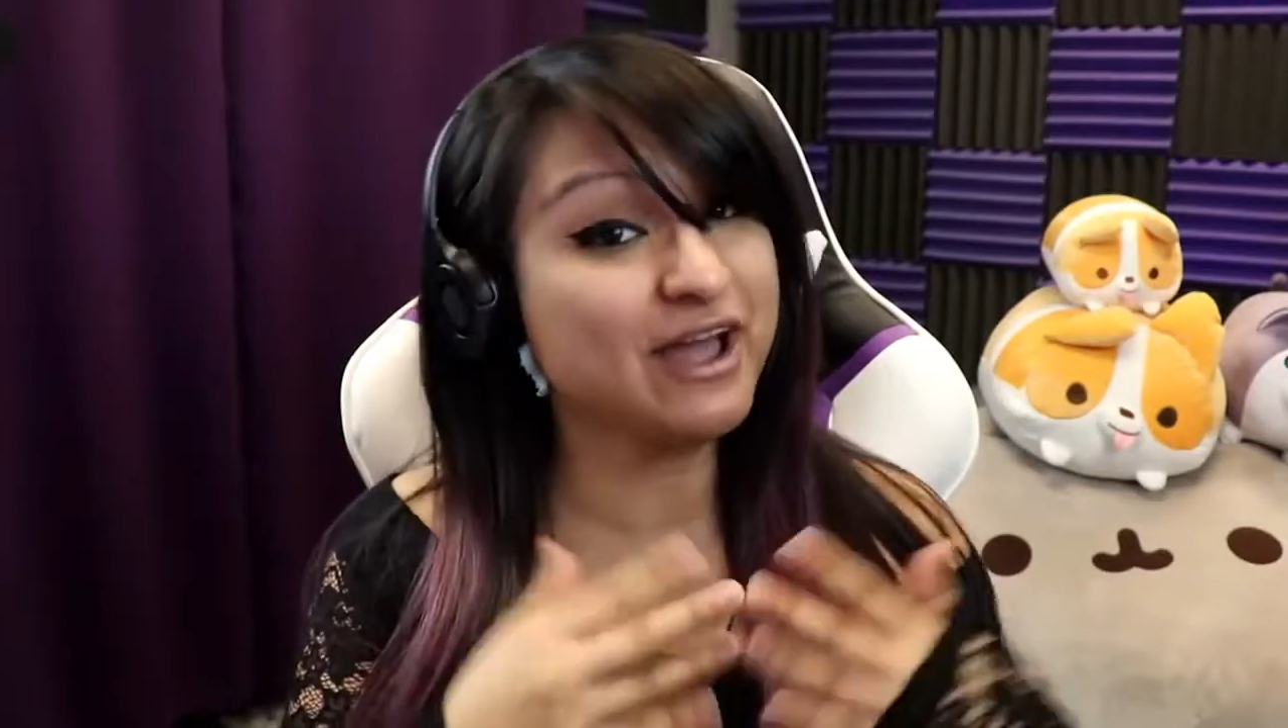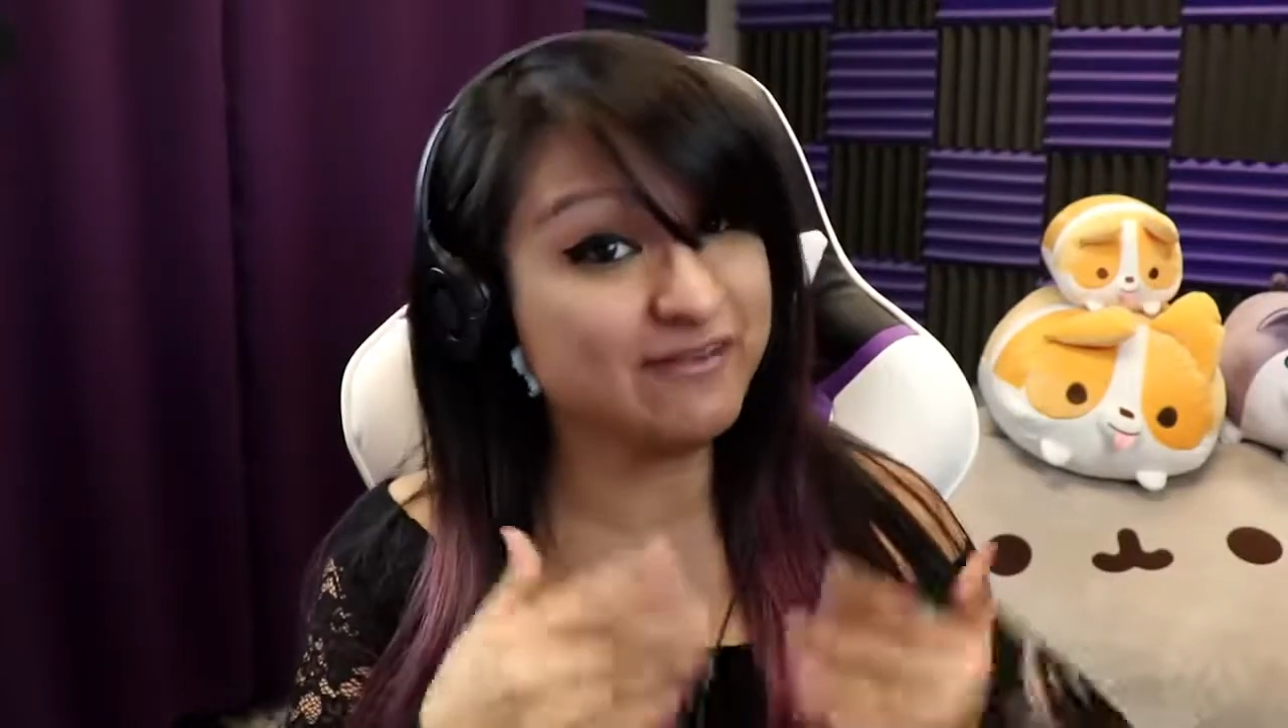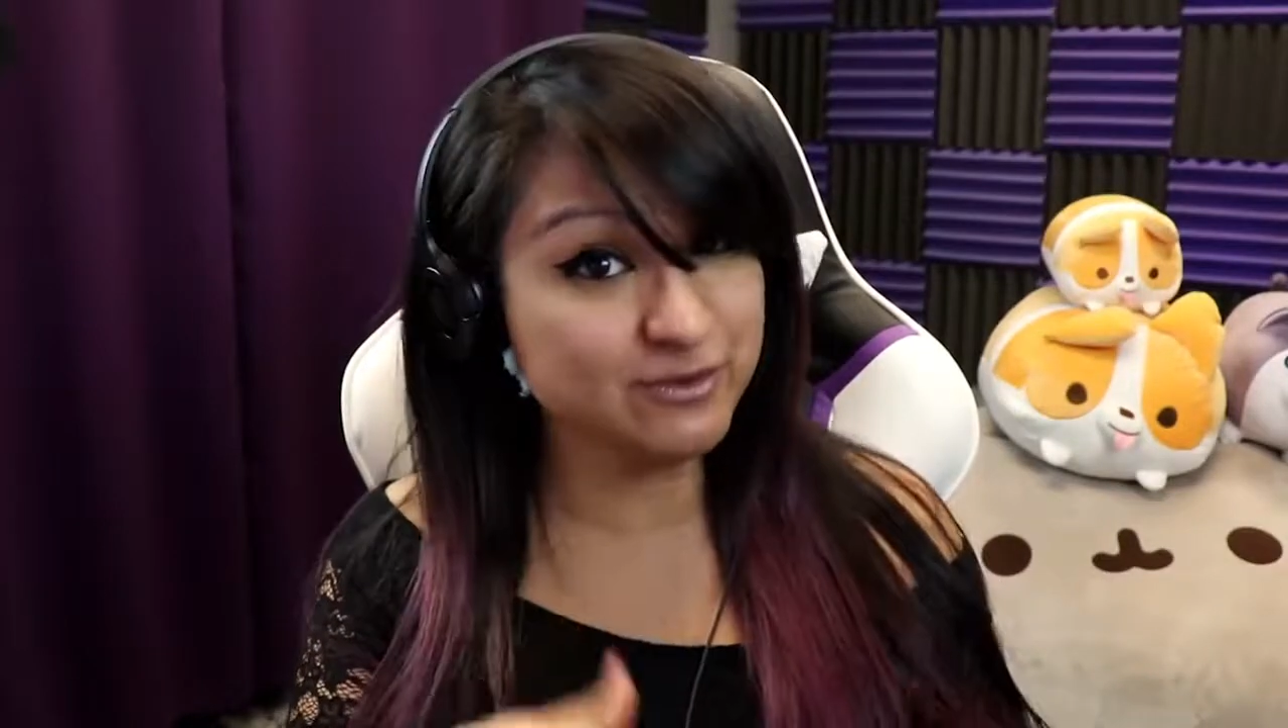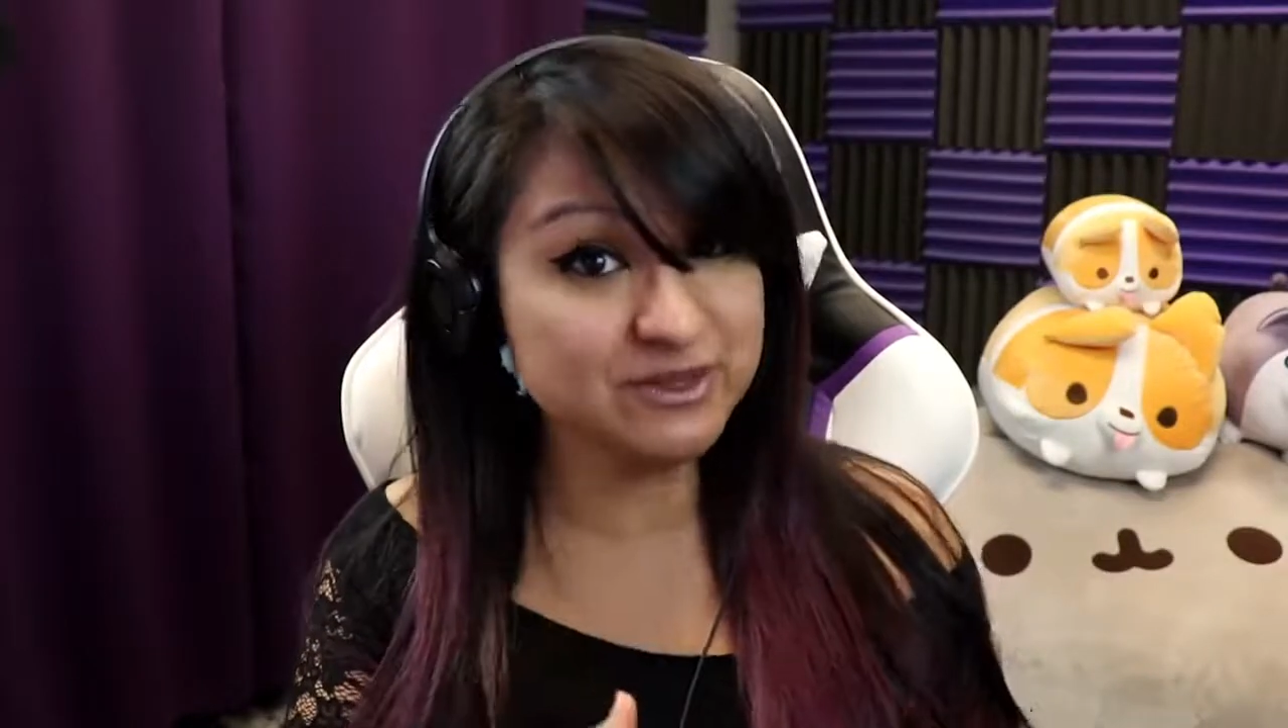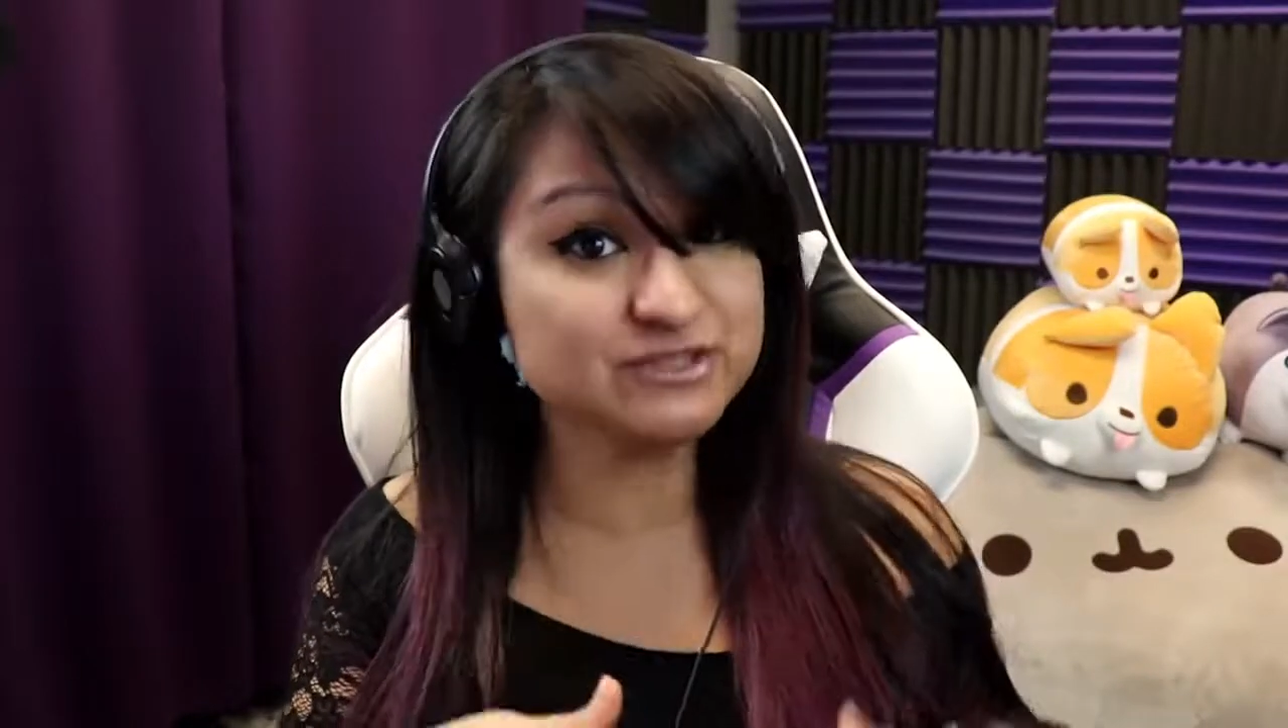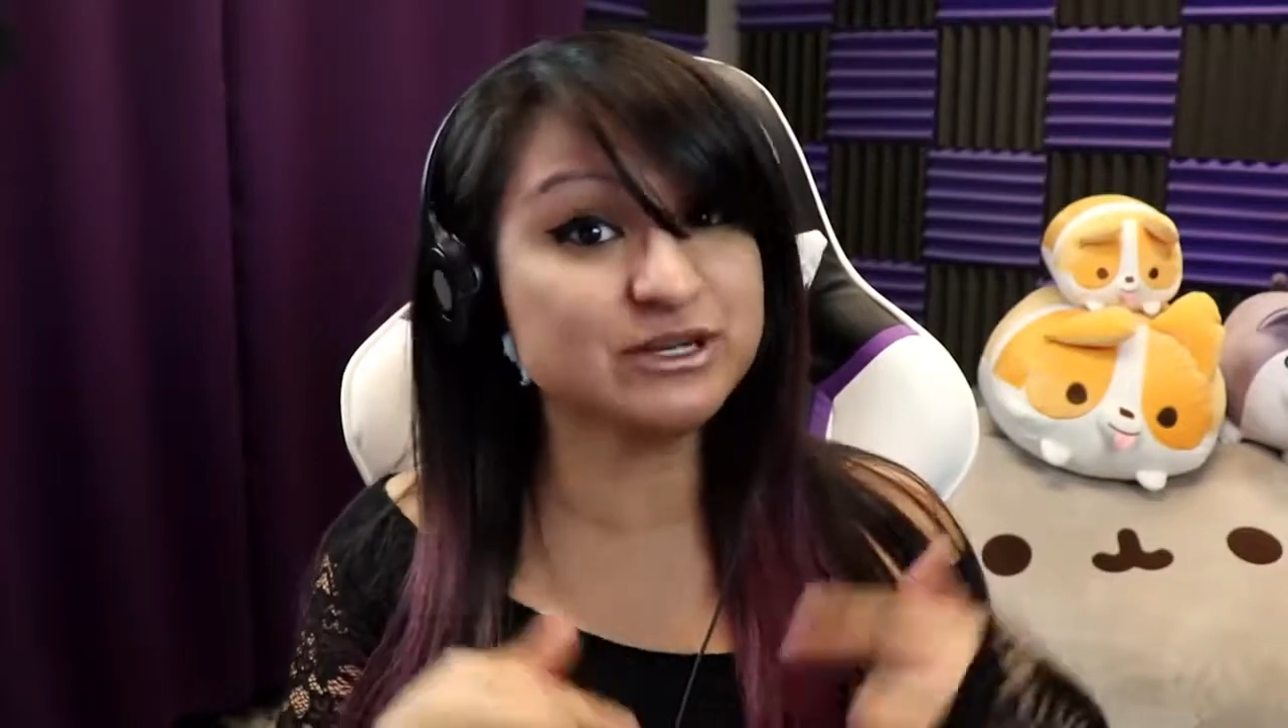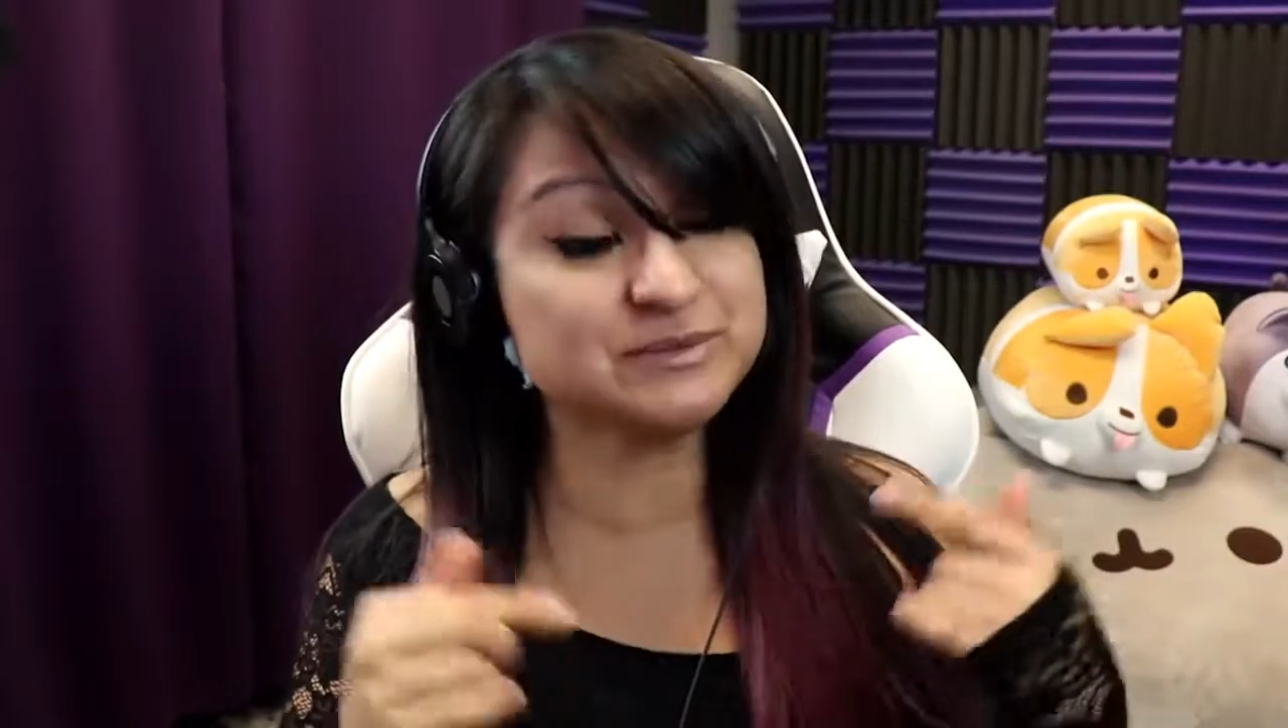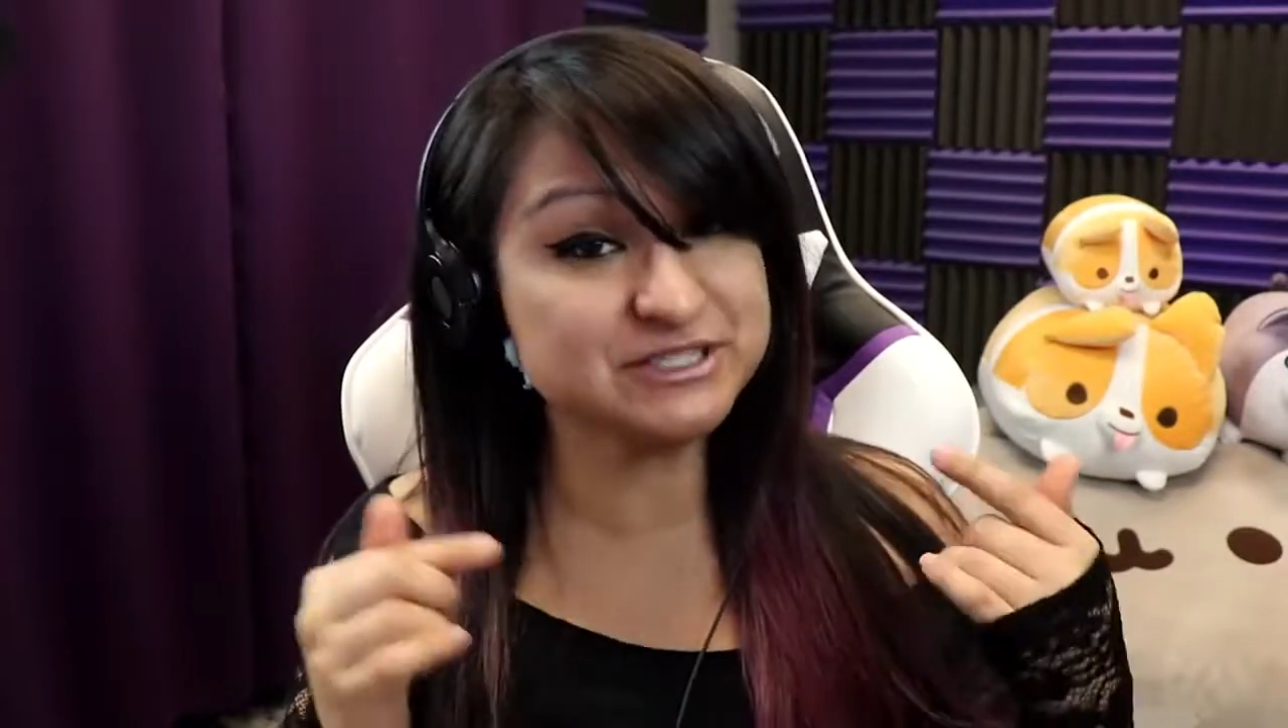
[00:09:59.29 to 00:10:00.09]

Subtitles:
everyone in the description